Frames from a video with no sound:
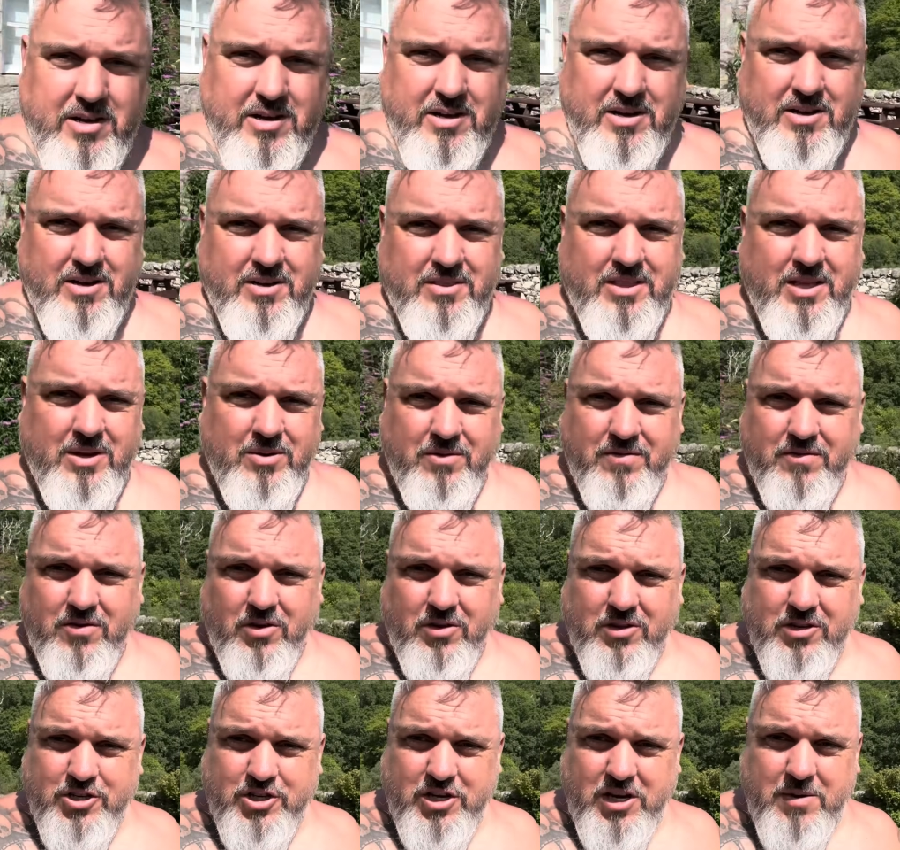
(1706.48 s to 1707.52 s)
And then you've got
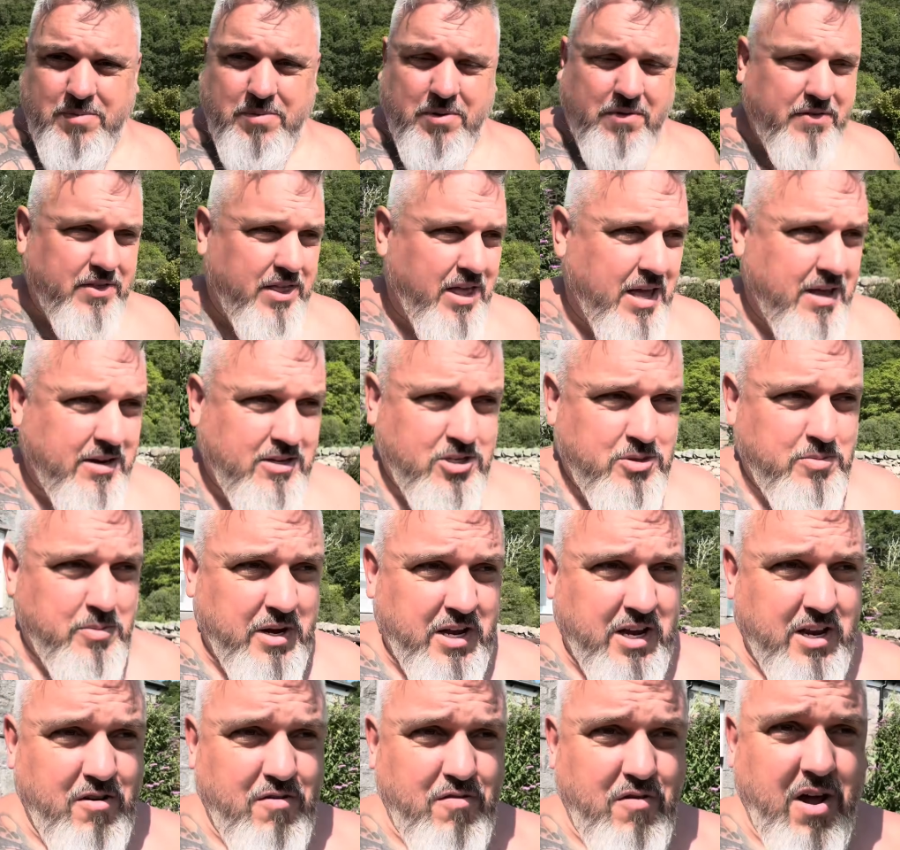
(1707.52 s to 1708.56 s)
the sheep over there just
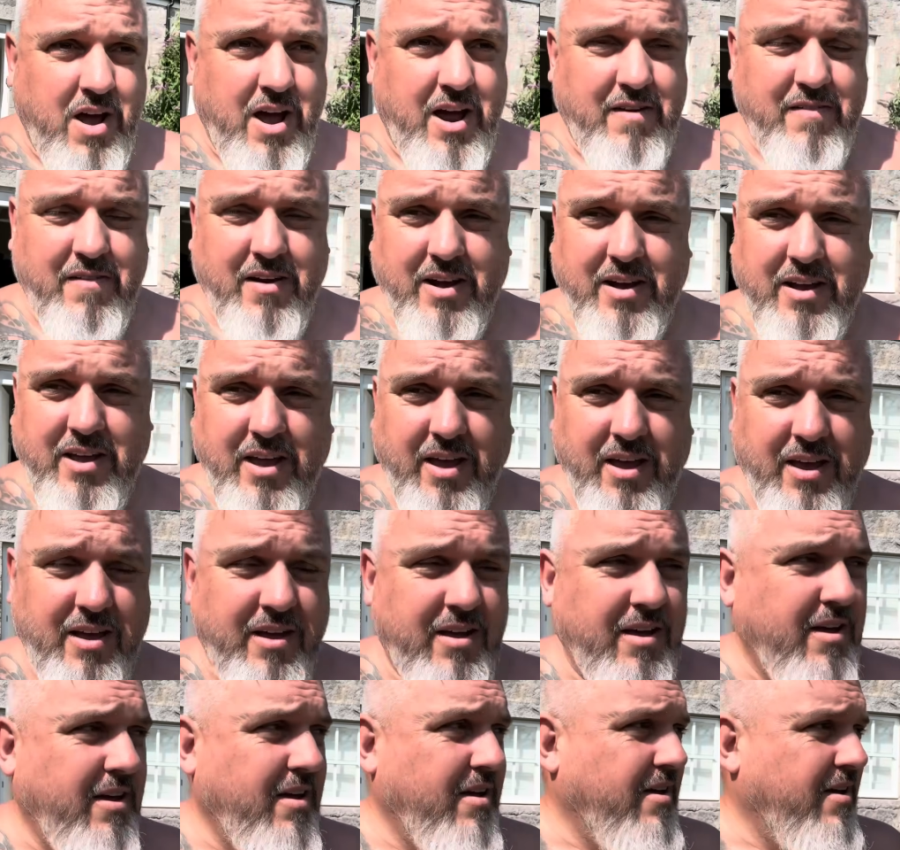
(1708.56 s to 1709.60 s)
making a right racket,
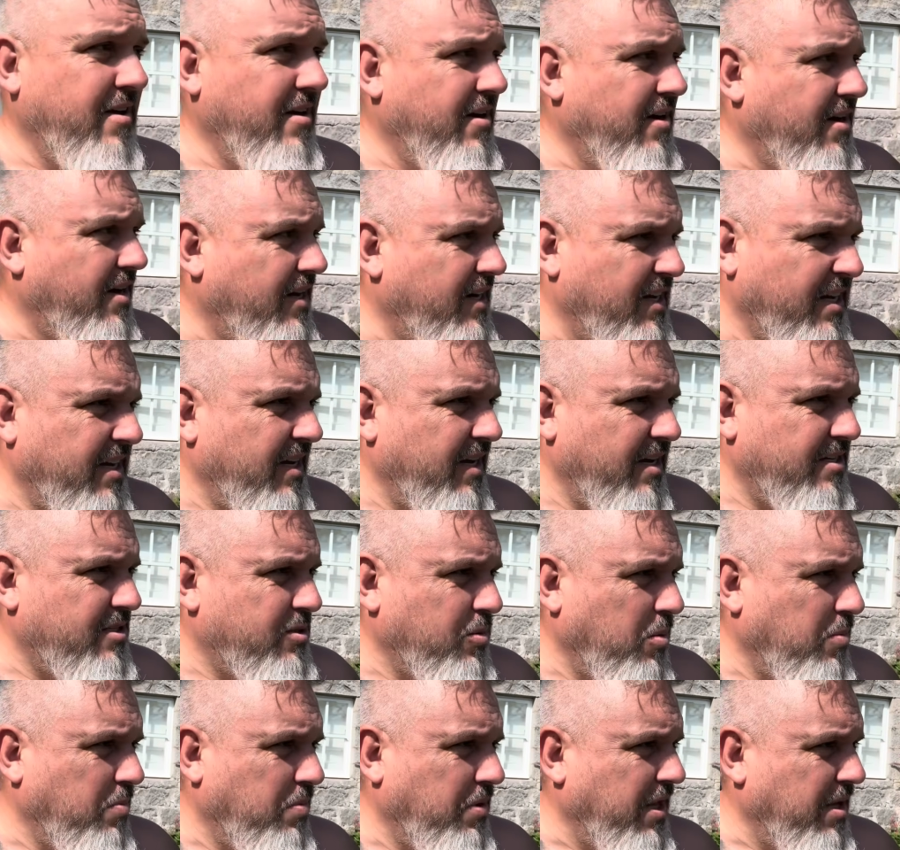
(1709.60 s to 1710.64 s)
and I can hear
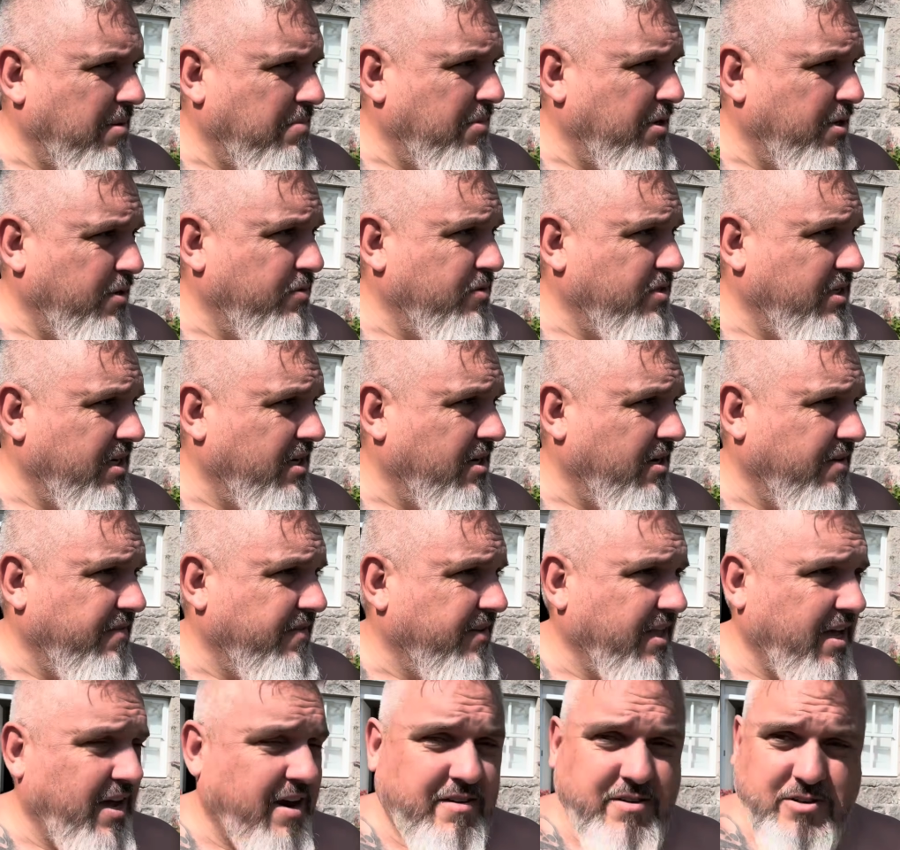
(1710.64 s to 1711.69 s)
someone playing music over
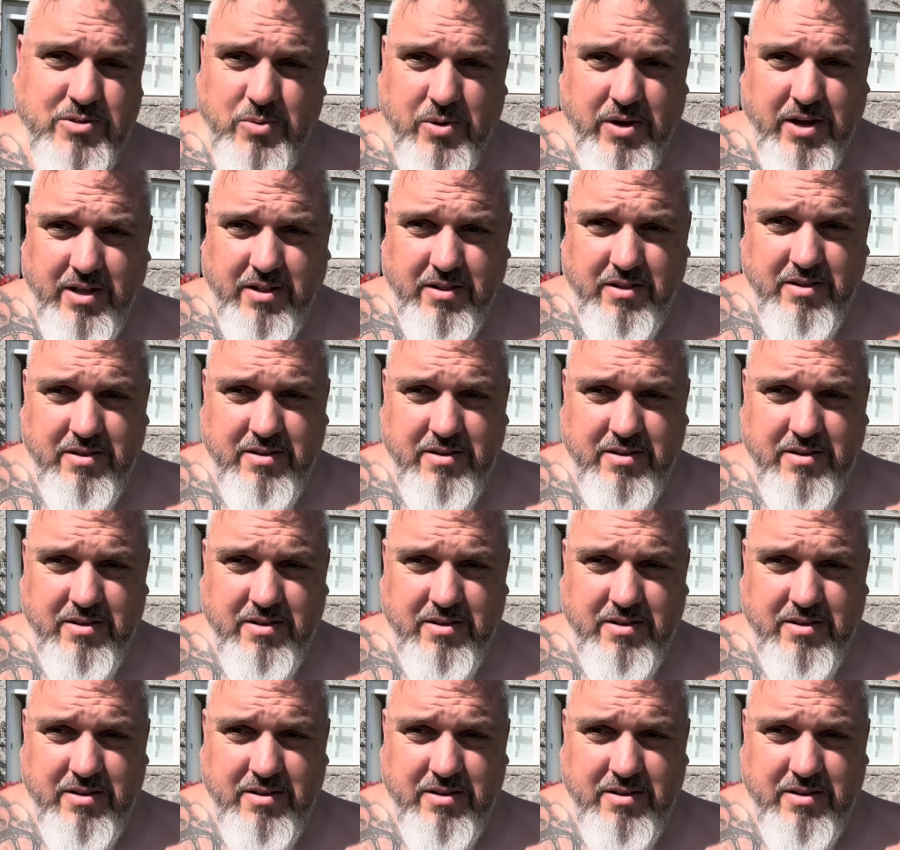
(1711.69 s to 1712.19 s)
there as well.